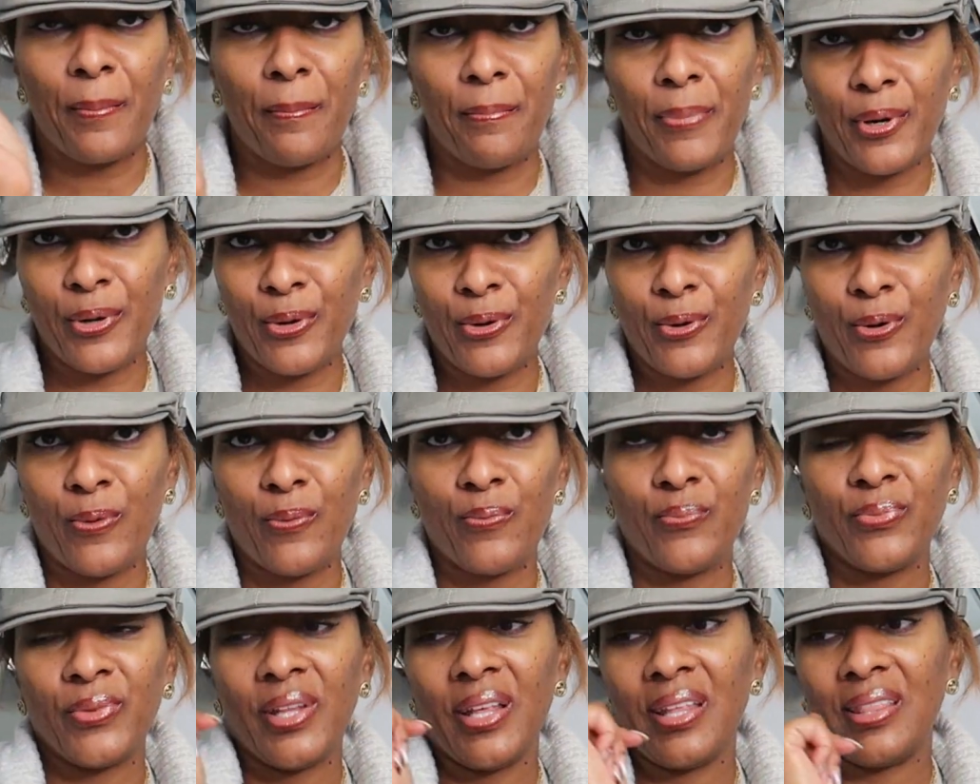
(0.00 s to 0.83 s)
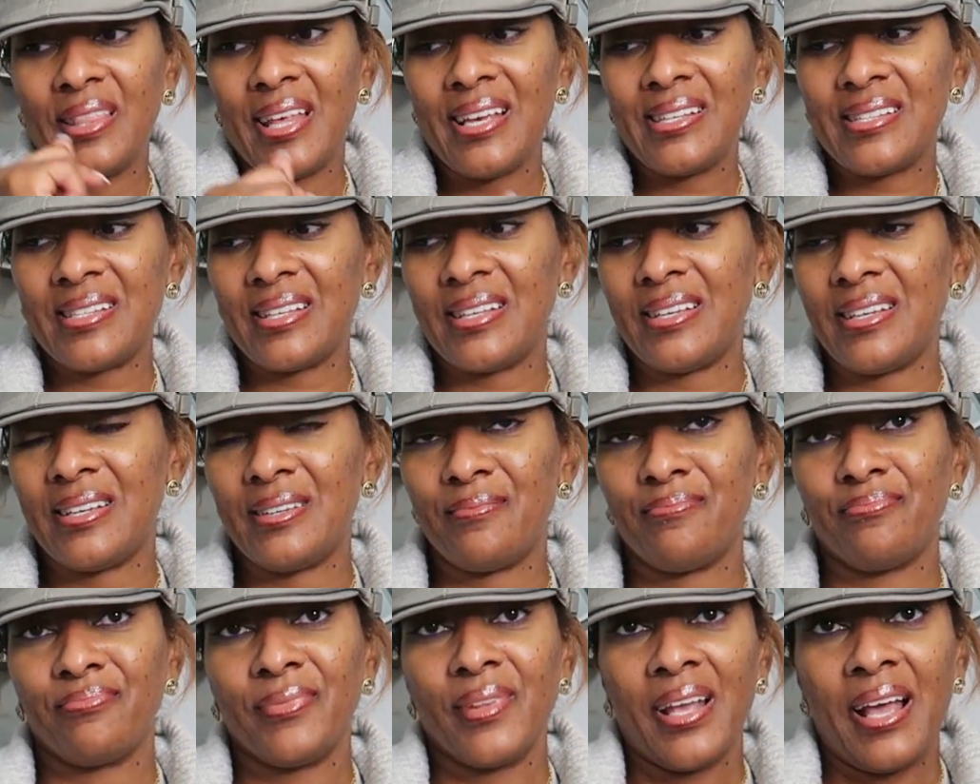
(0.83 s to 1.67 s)
boom that's
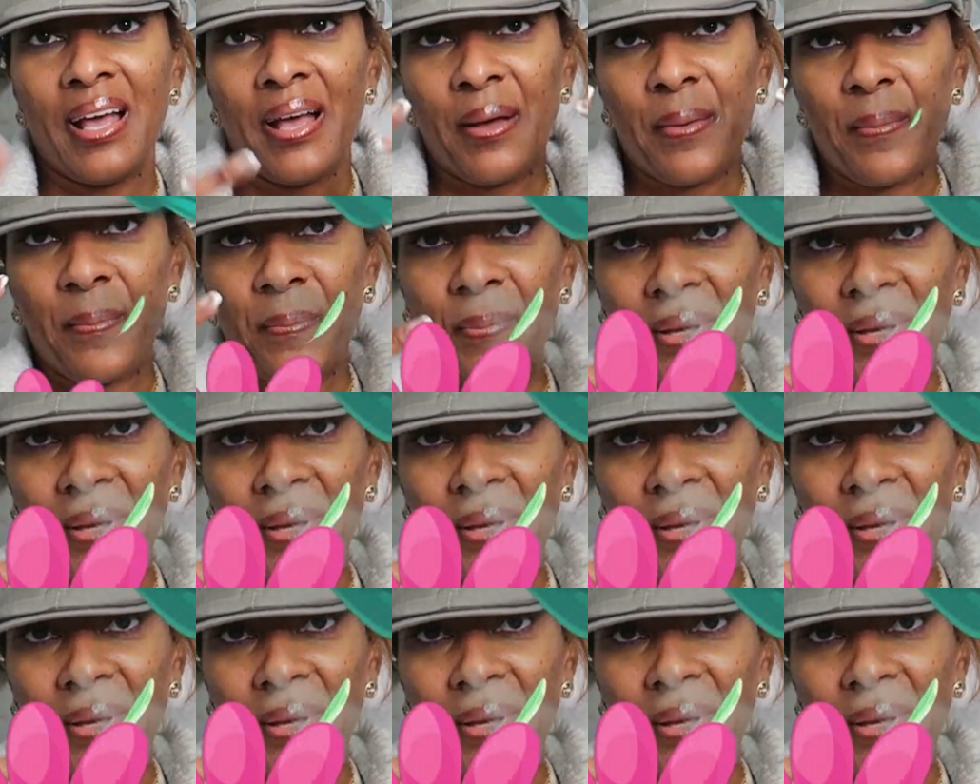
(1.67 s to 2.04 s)
it